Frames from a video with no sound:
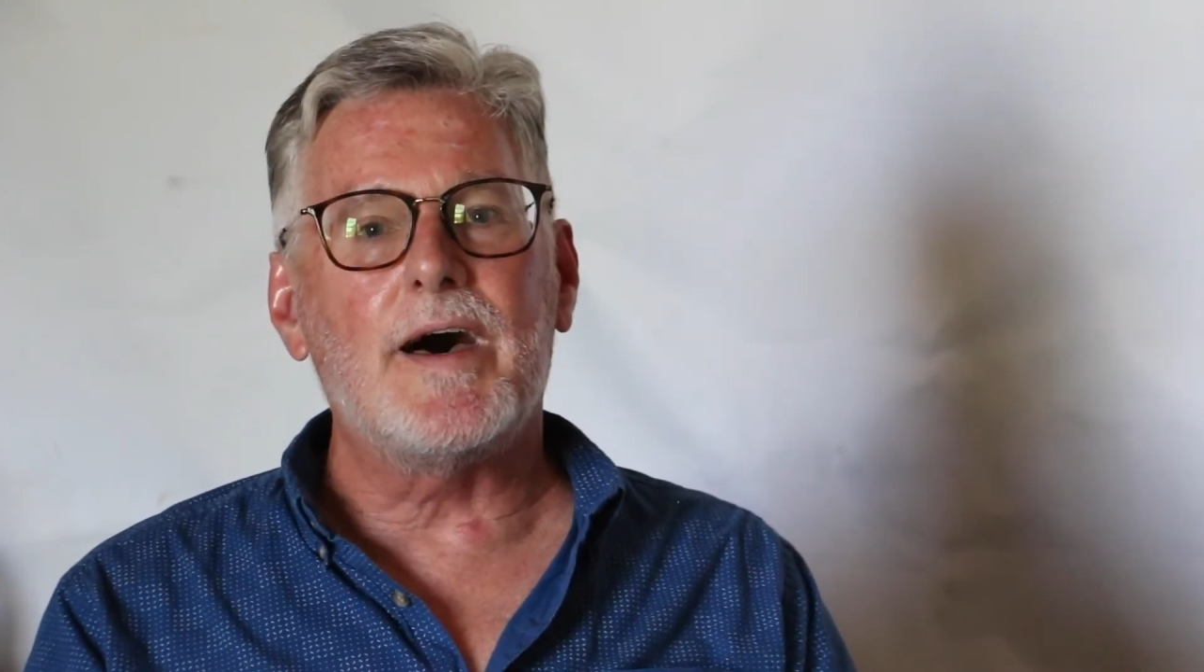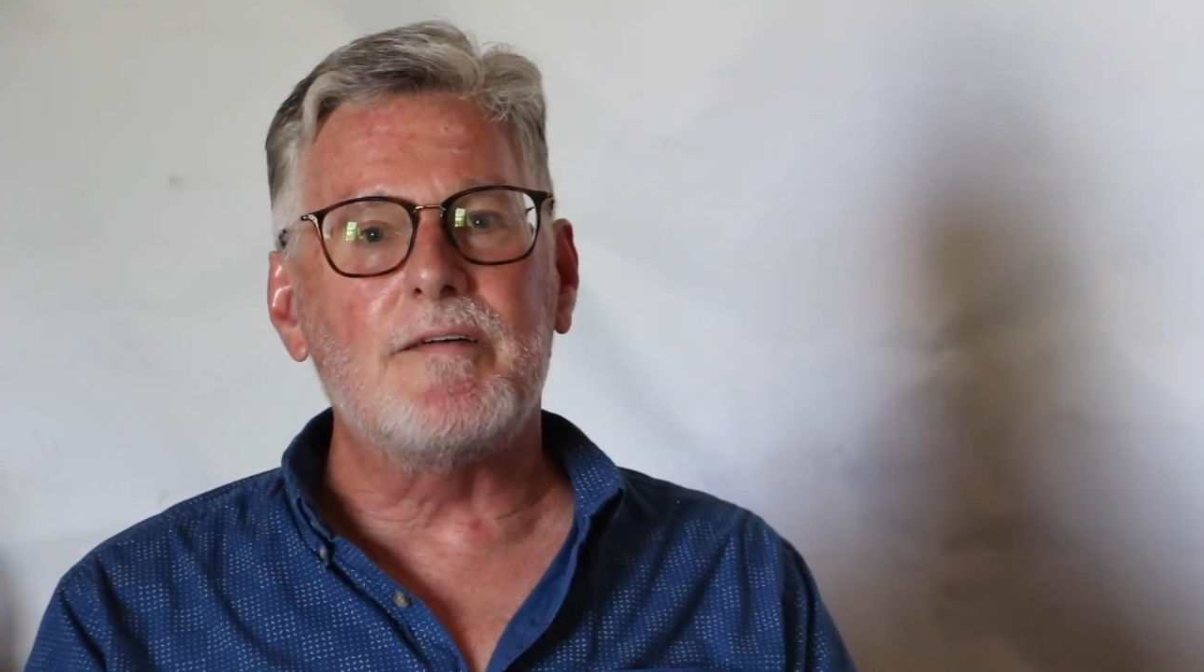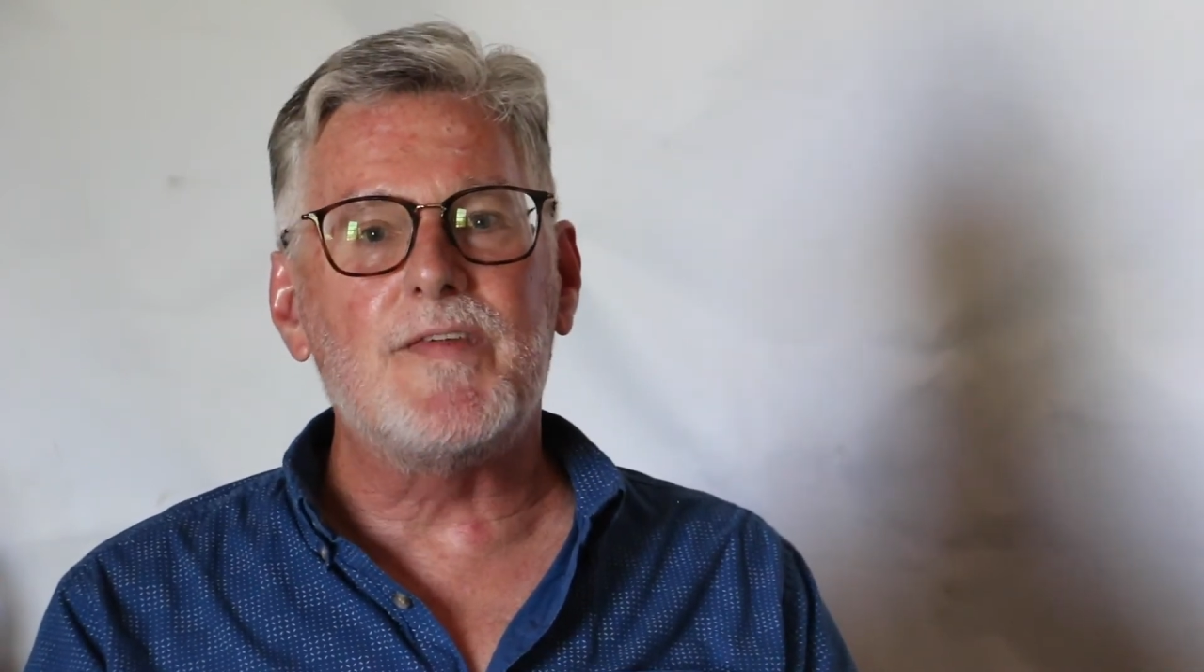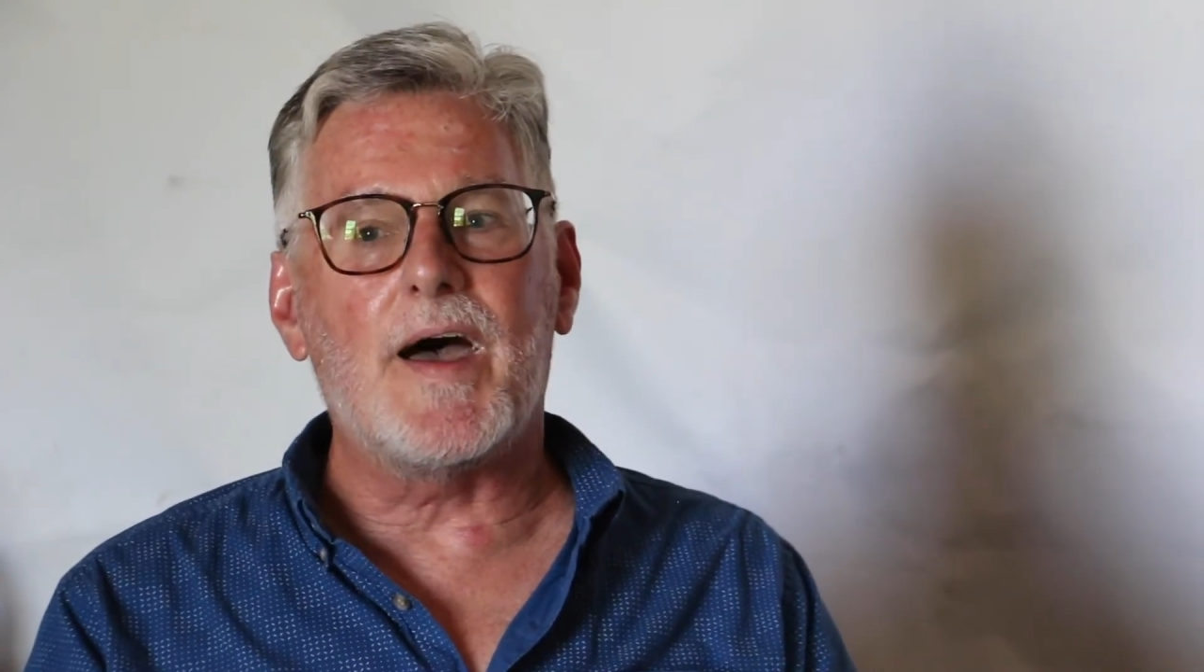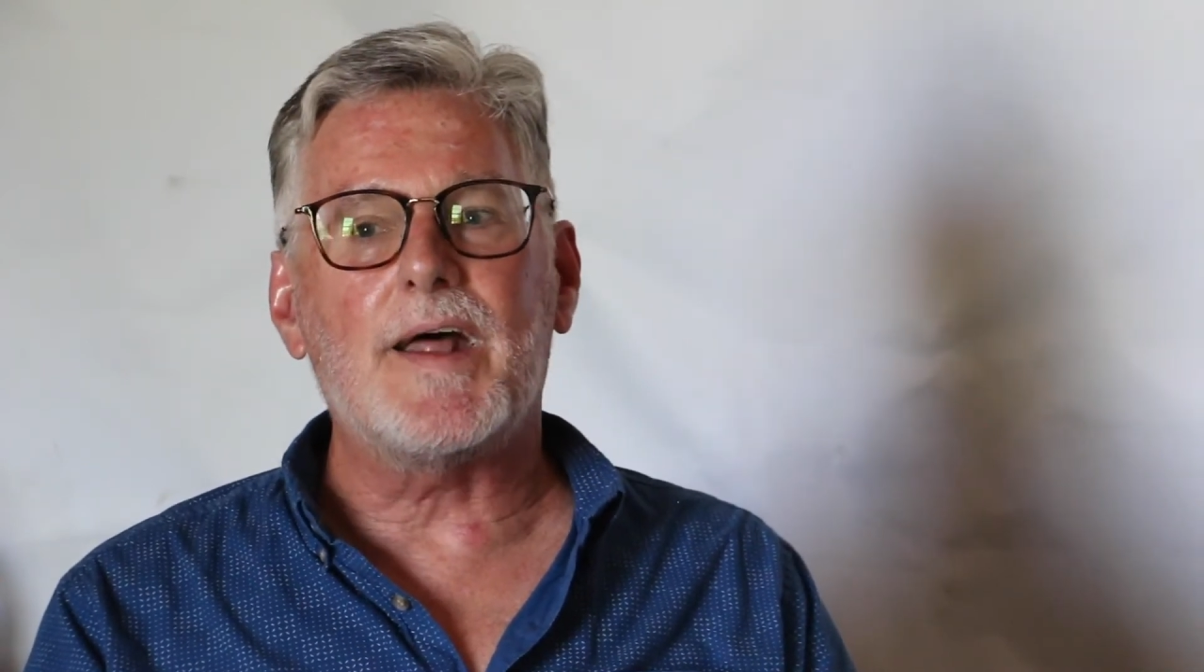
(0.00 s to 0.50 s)

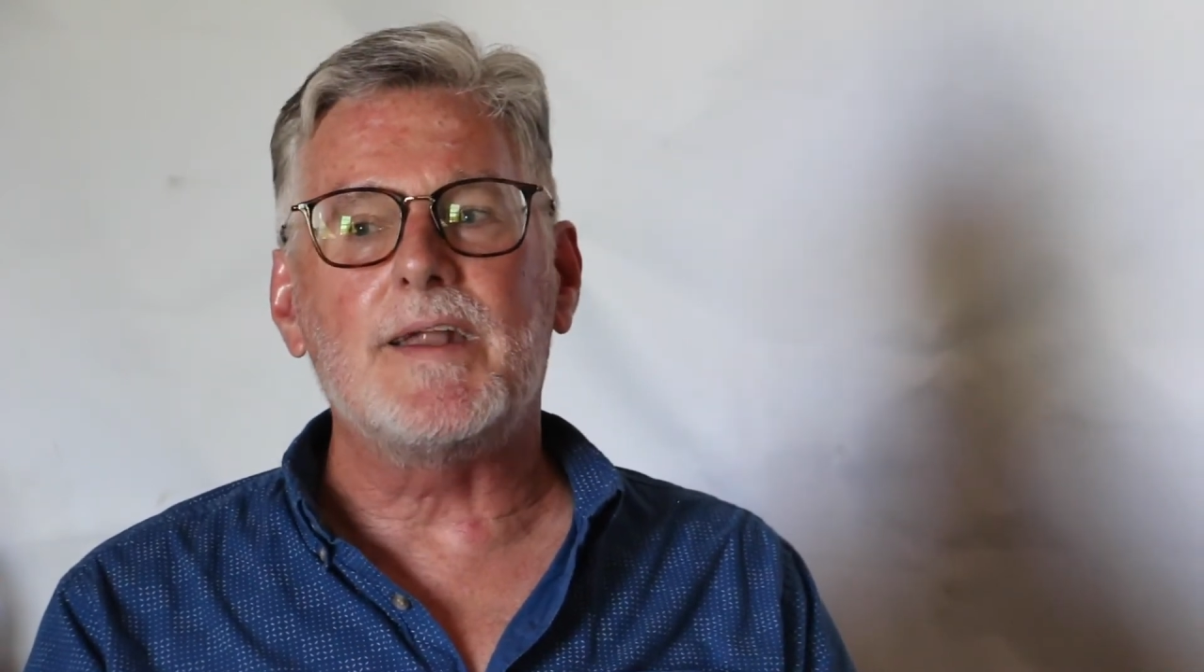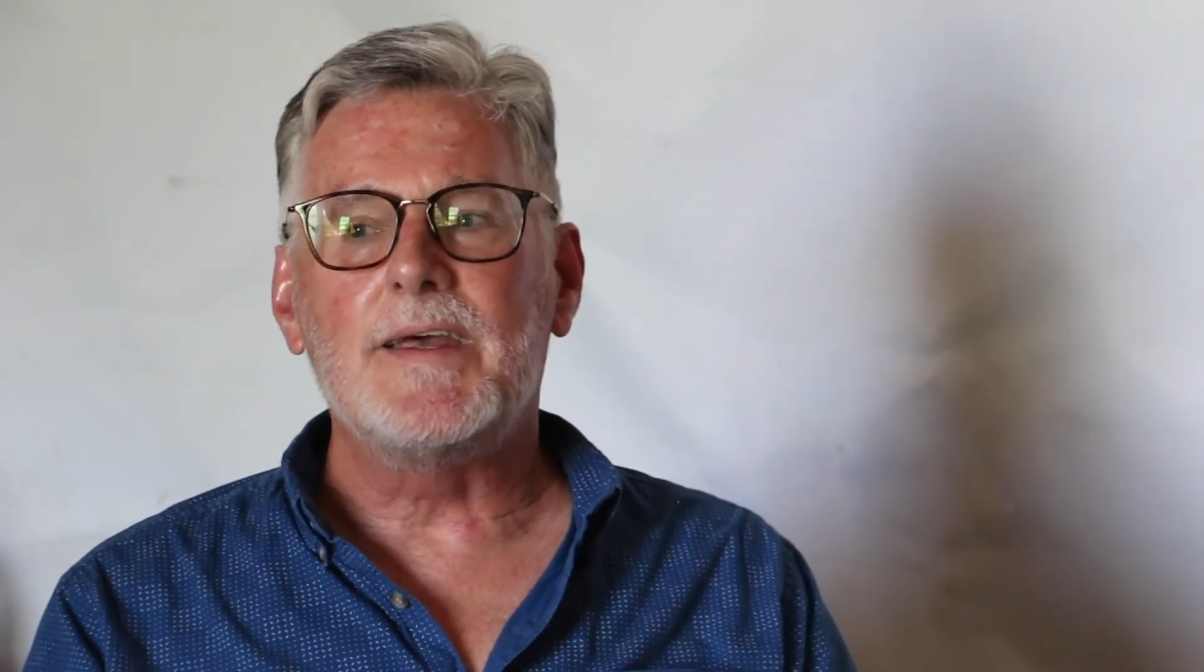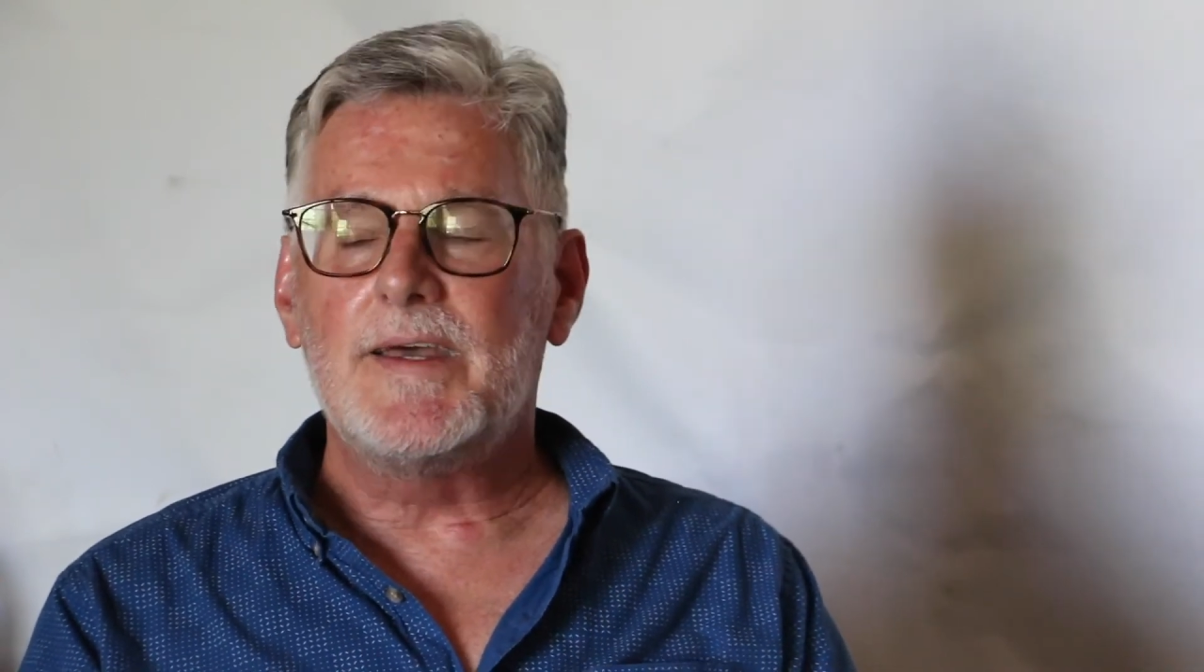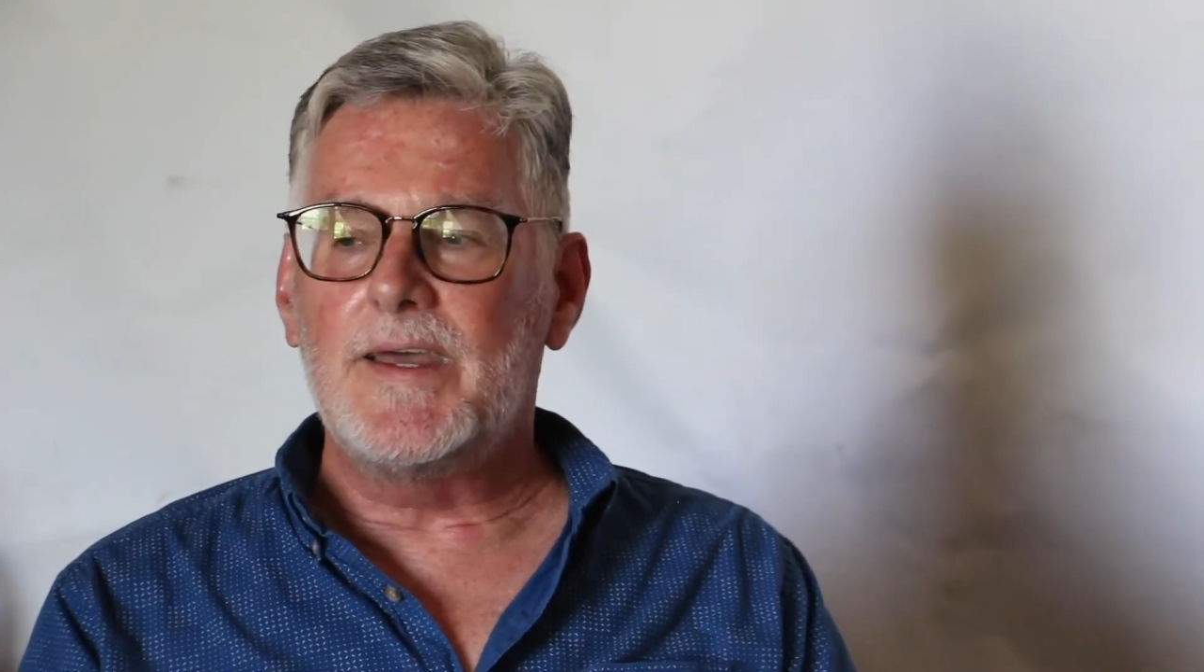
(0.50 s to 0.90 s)
of that.